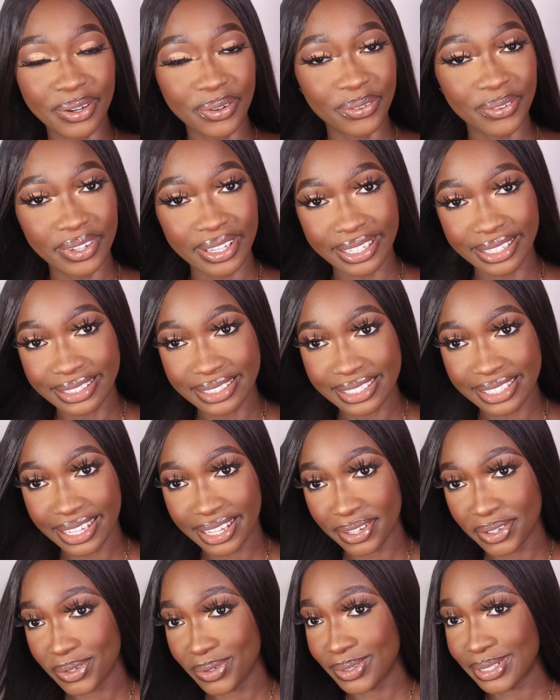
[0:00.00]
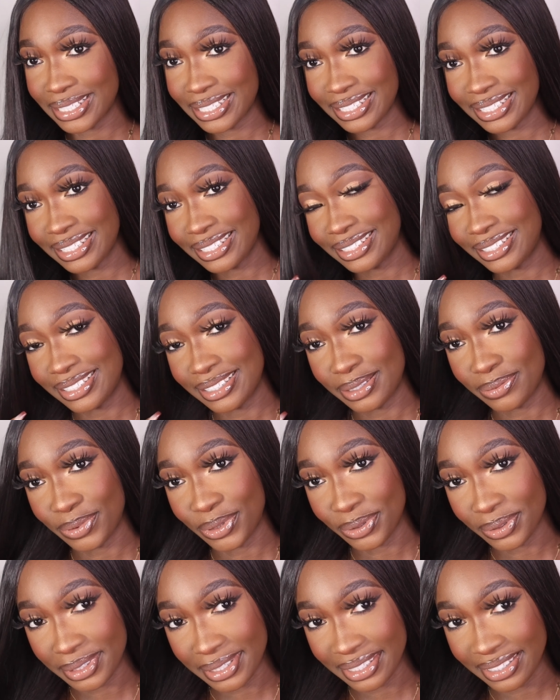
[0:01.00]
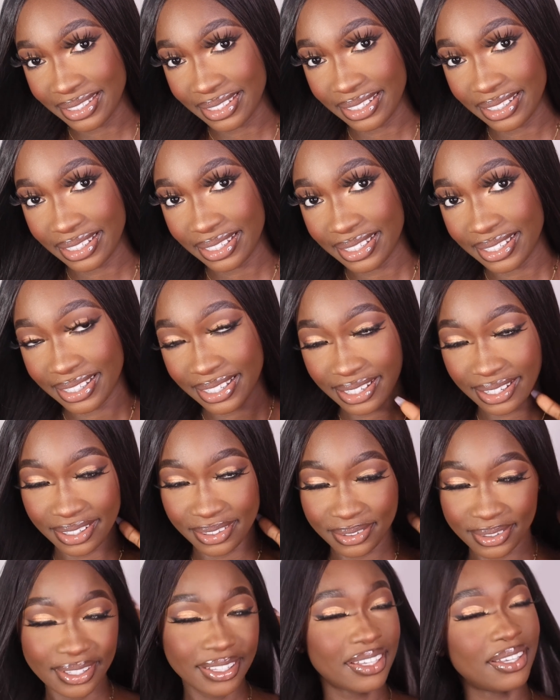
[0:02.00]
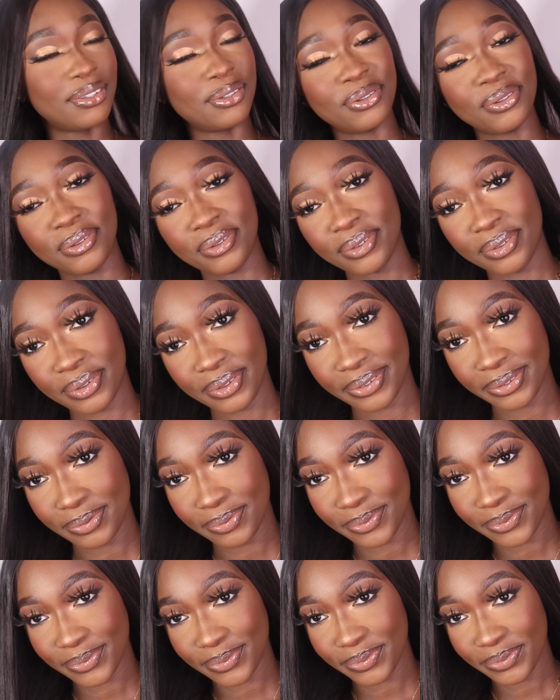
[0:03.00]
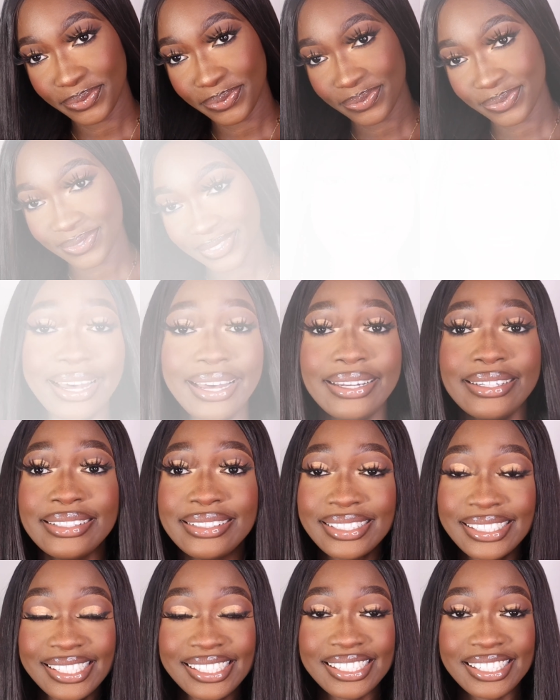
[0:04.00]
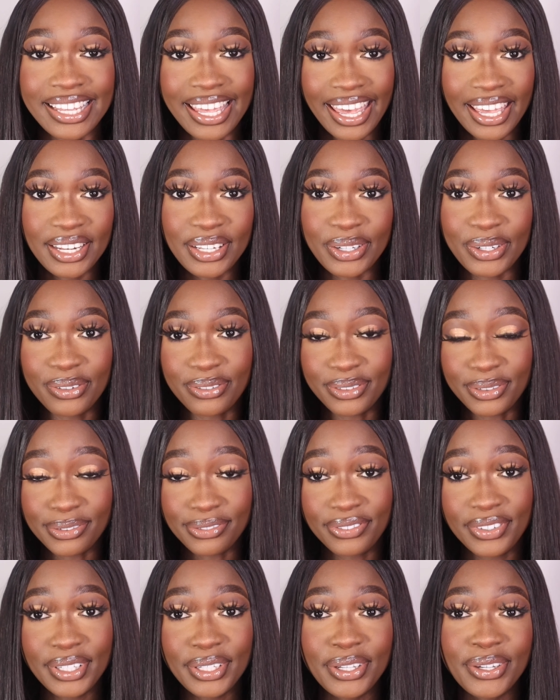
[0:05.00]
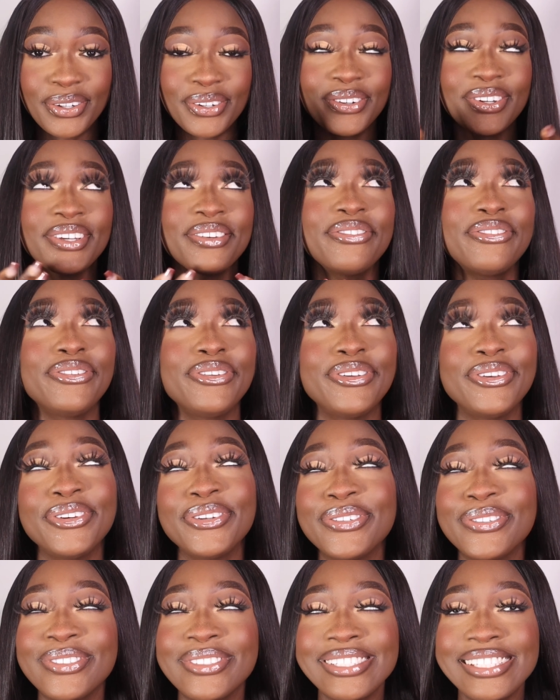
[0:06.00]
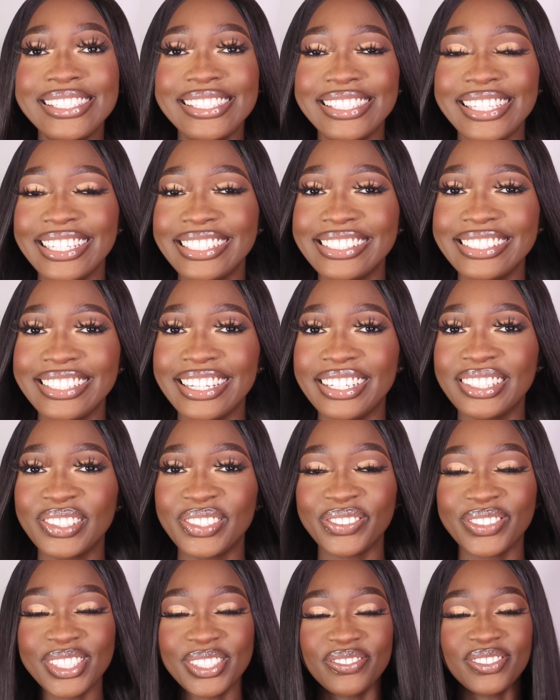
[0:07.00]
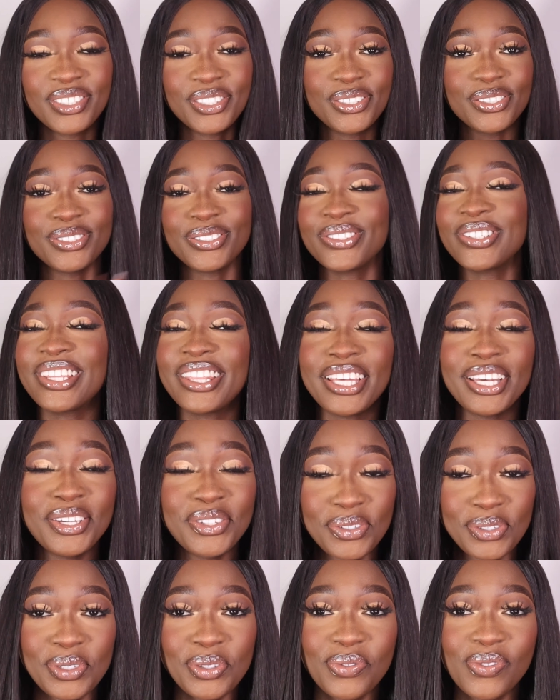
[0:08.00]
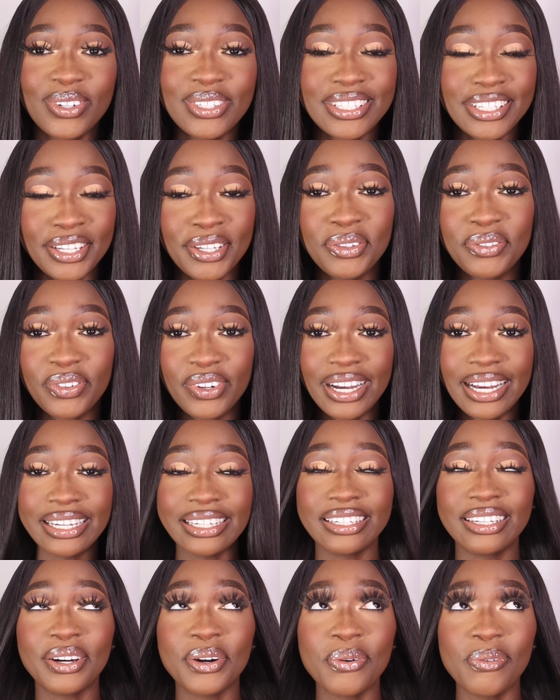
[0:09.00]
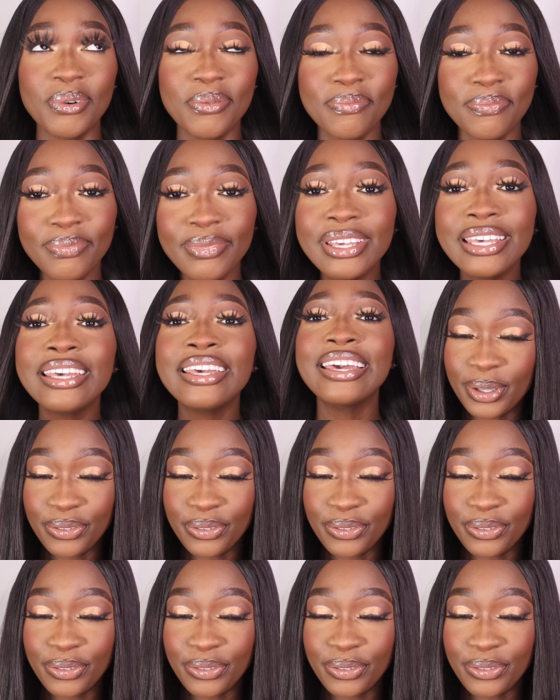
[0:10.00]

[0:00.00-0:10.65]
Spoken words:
Wait, can you see this beauty? Can you? Guys, this is the end of the video. If you stay to the end of this video, thank you so much. Thank you for hanging out with me.